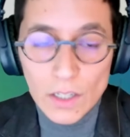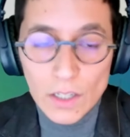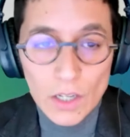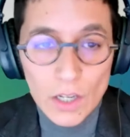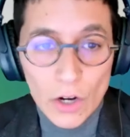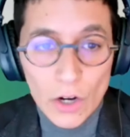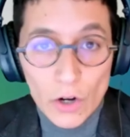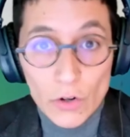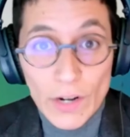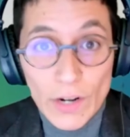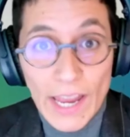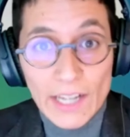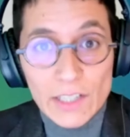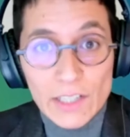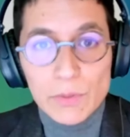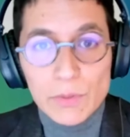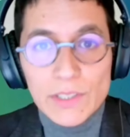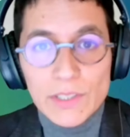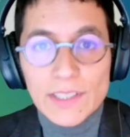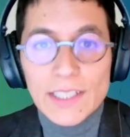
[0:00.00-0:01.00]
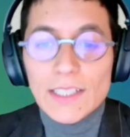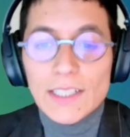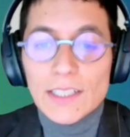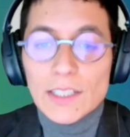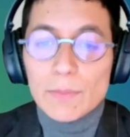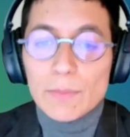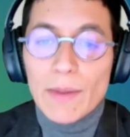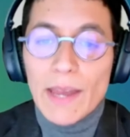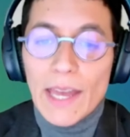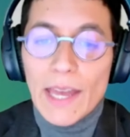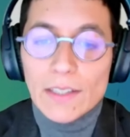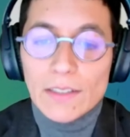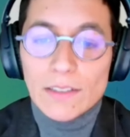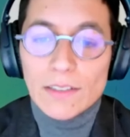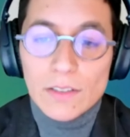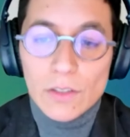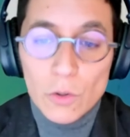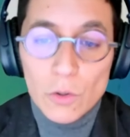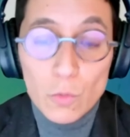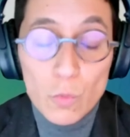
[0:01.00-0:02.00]
Her expertise spans
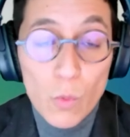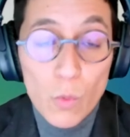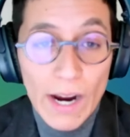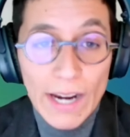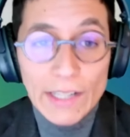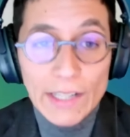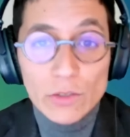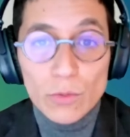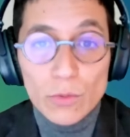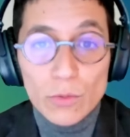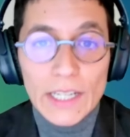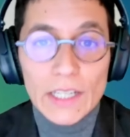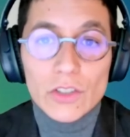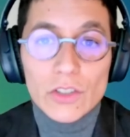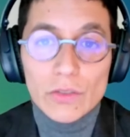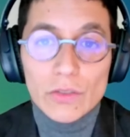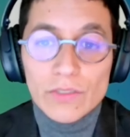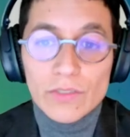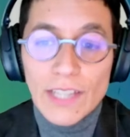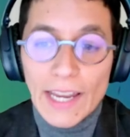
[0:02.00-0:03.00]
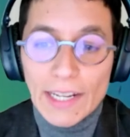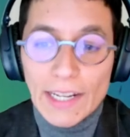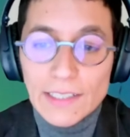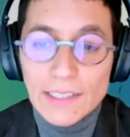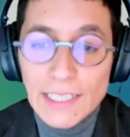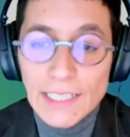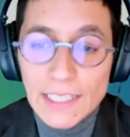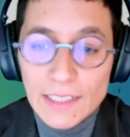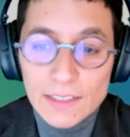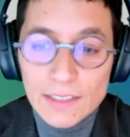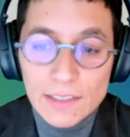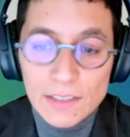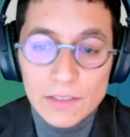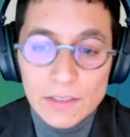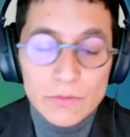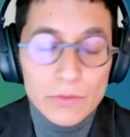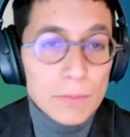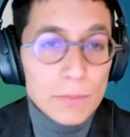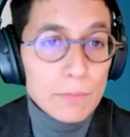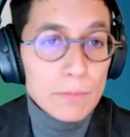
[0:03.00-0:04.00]
a wide range of techniques
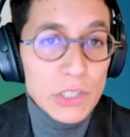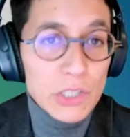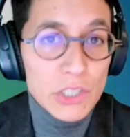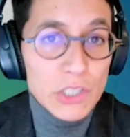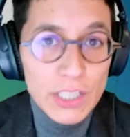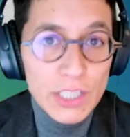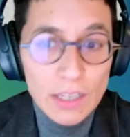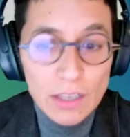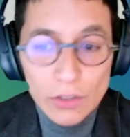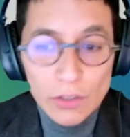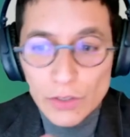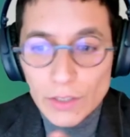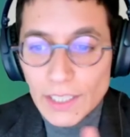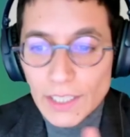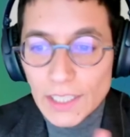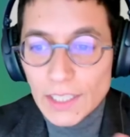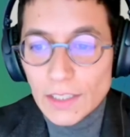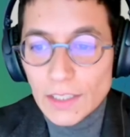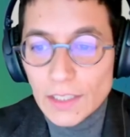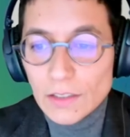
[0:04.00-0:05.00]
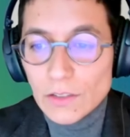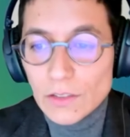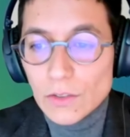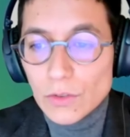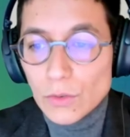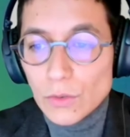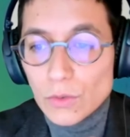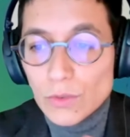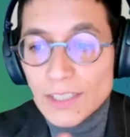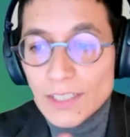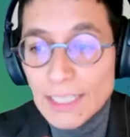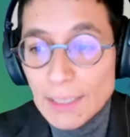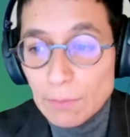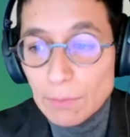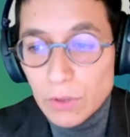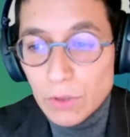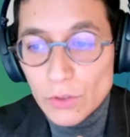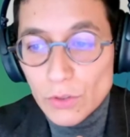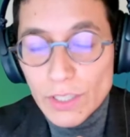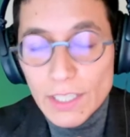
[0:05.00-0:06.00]
from machine learning to deep
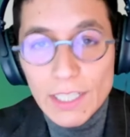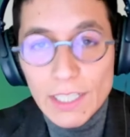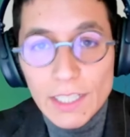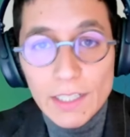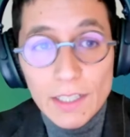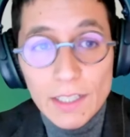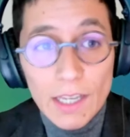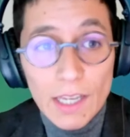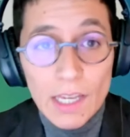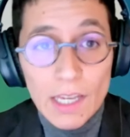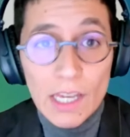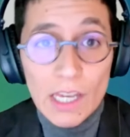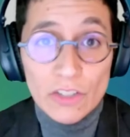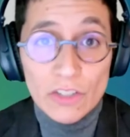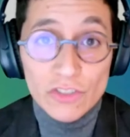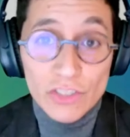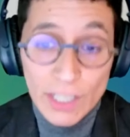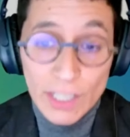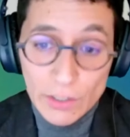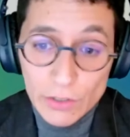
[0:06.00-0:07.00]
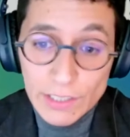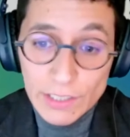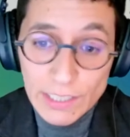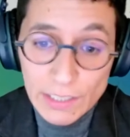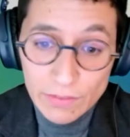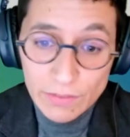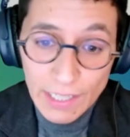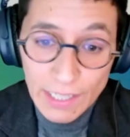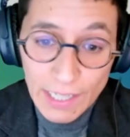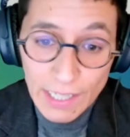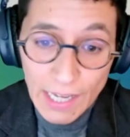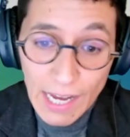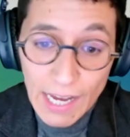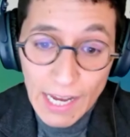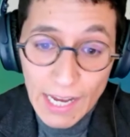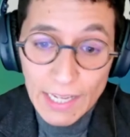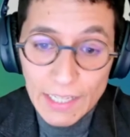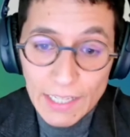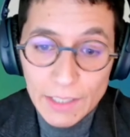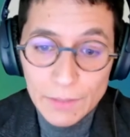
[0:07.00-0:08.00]
learning, generative
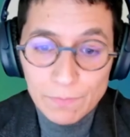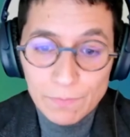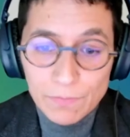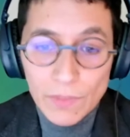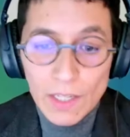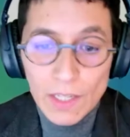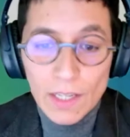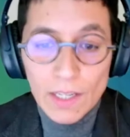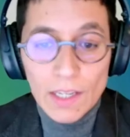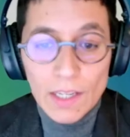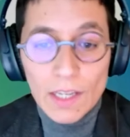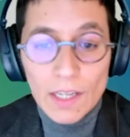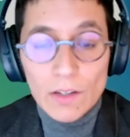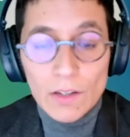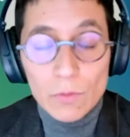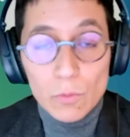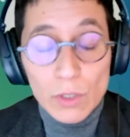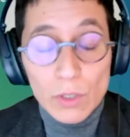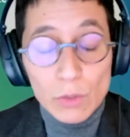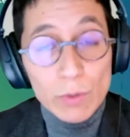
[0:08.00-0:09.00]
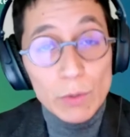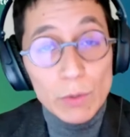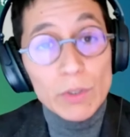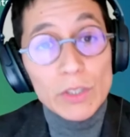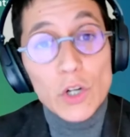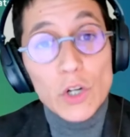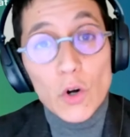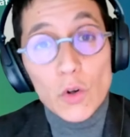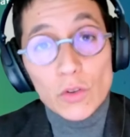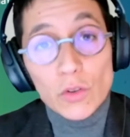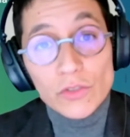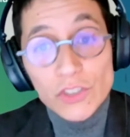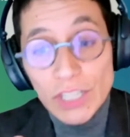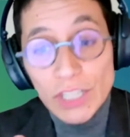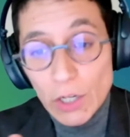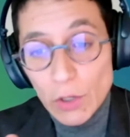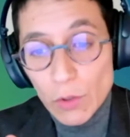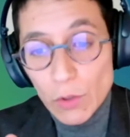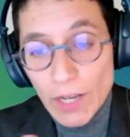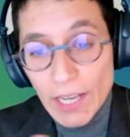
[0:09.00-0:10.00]
AI, what we will call
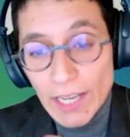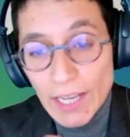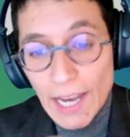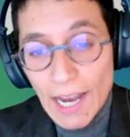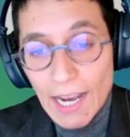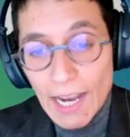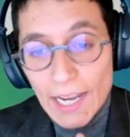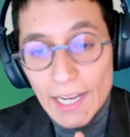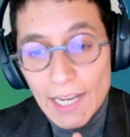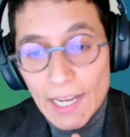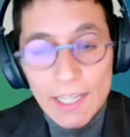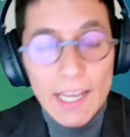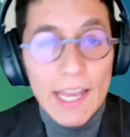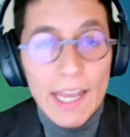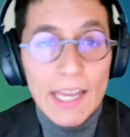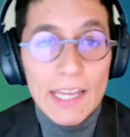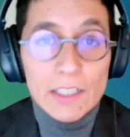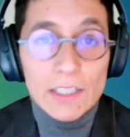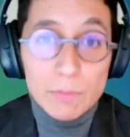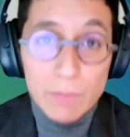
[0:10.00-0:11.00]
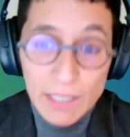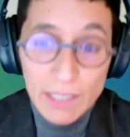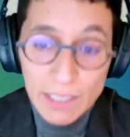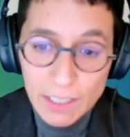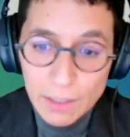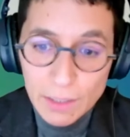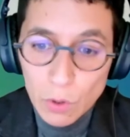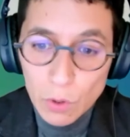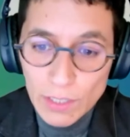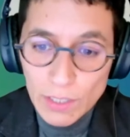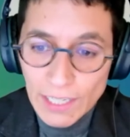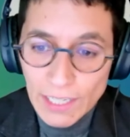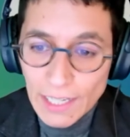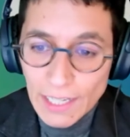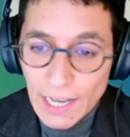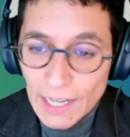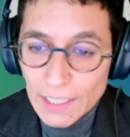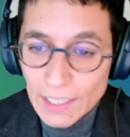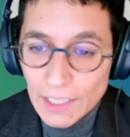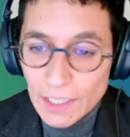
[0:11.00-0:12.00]
geo-AI, explainable AI,
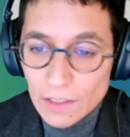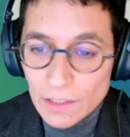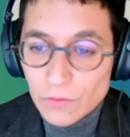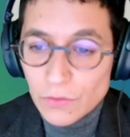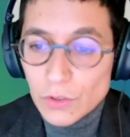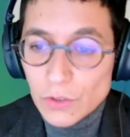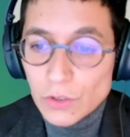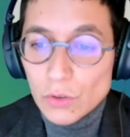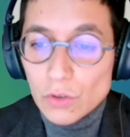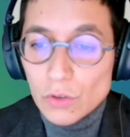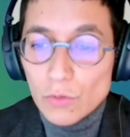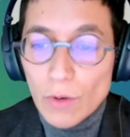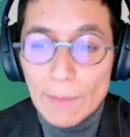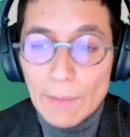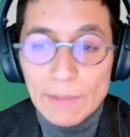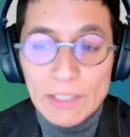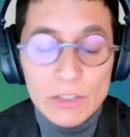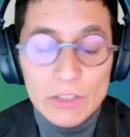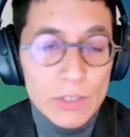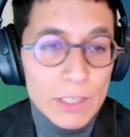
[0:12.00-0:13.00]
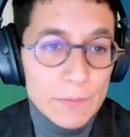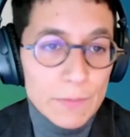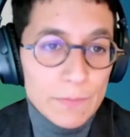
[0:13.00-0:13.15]
and photogrammetry.